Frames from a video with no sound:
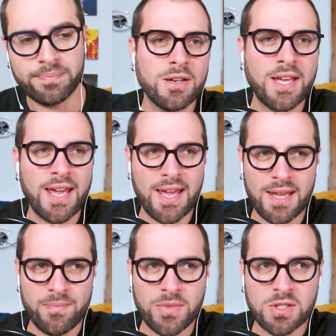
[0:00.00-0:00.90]

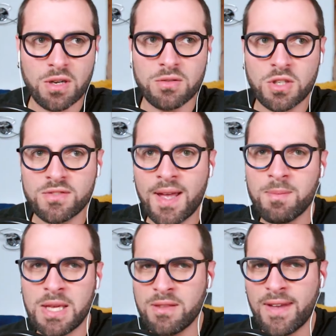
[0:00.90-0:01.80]
Okay, so does that
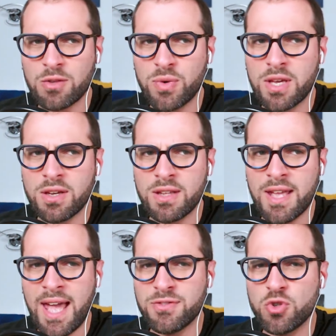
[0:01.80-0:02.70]
mean that we're gonna
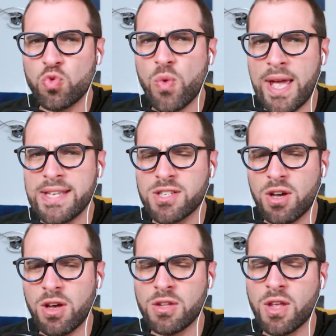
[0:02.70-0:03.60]
have to wait
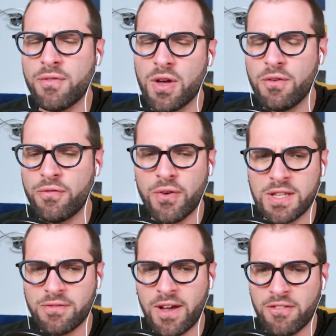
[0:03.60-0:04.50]
another
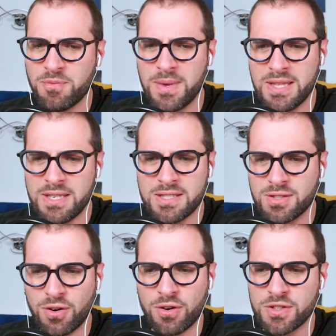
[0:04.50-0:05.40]
35 minutes
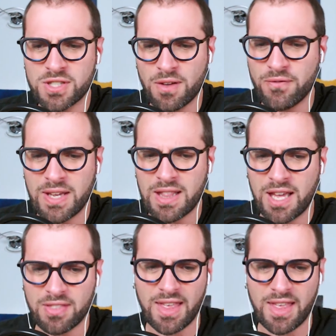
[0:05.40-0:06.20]
or something like